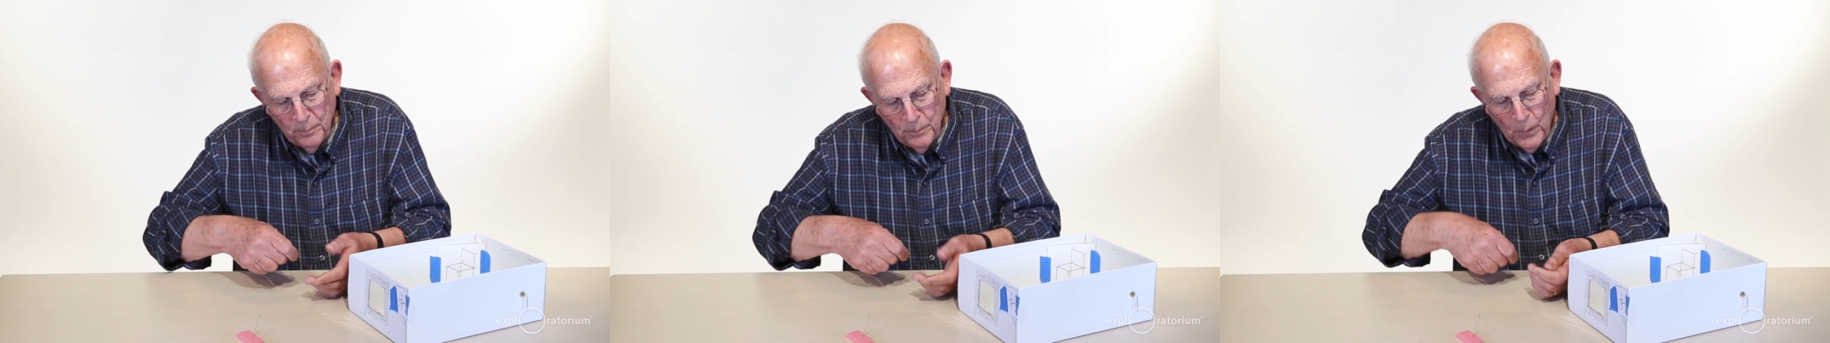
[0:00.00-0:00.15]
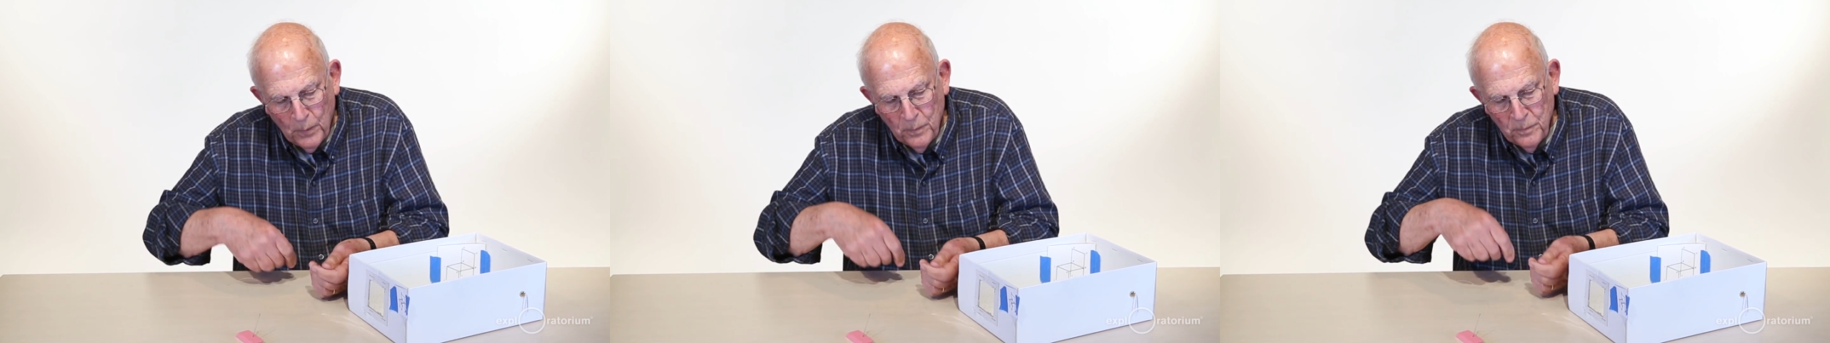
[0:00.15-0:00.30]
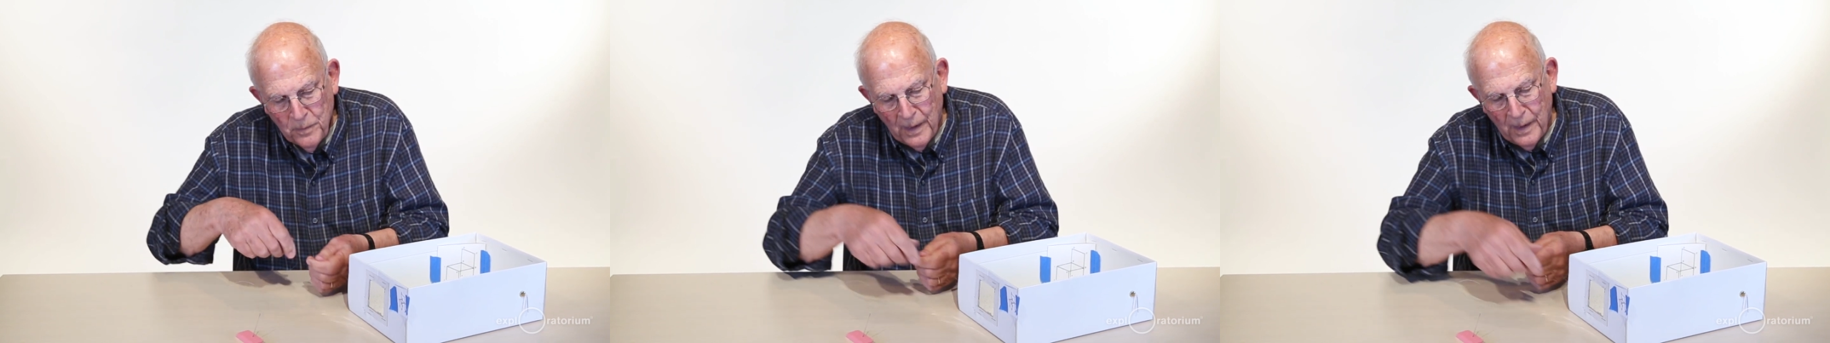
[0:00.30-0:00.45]

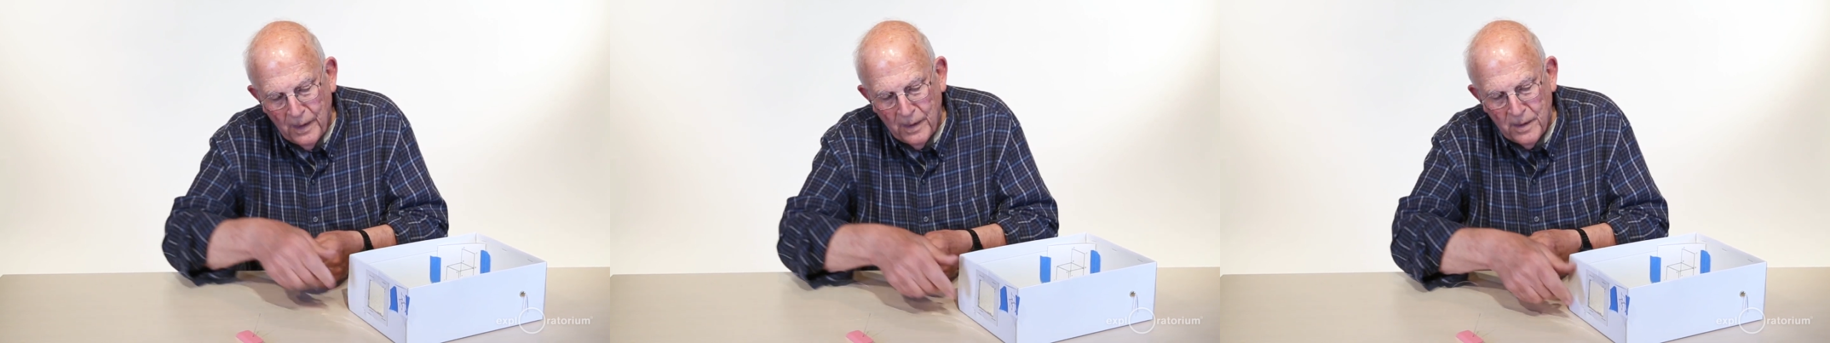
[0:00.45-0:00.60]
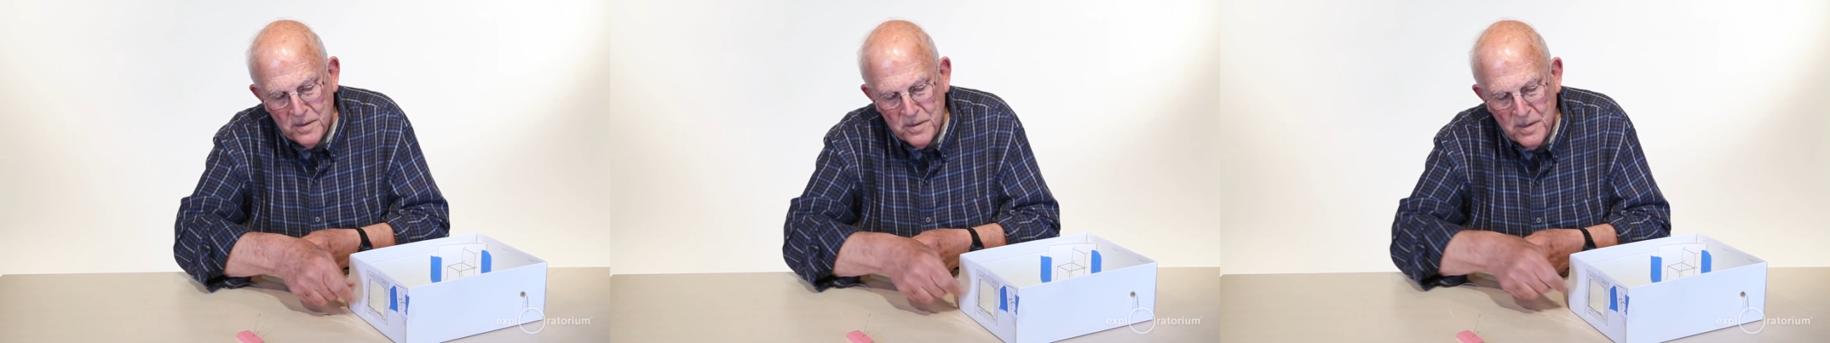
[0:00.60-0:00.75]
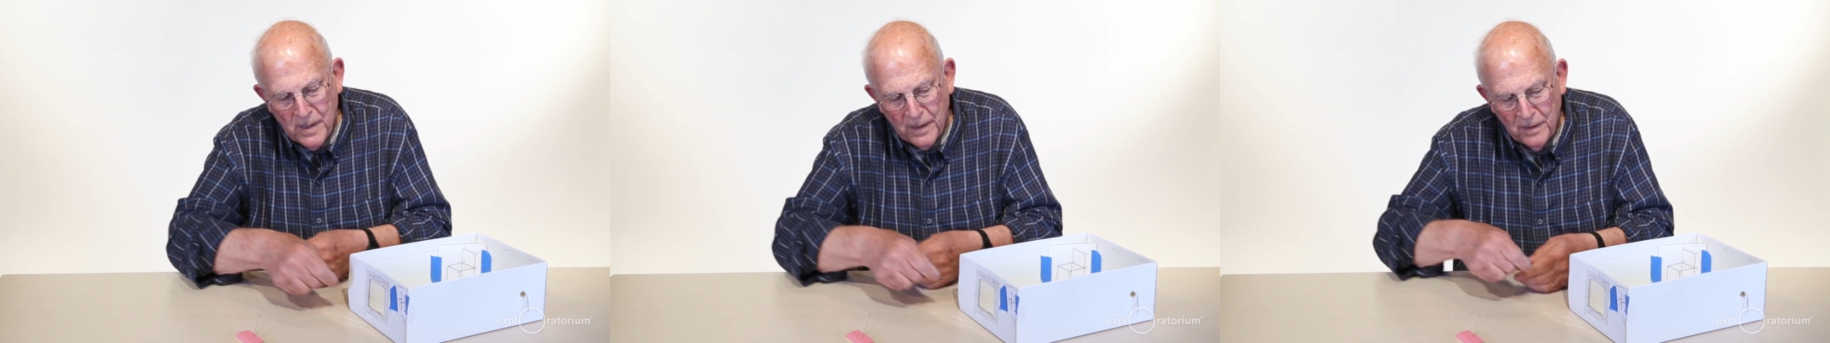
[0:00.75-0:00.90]
both hands.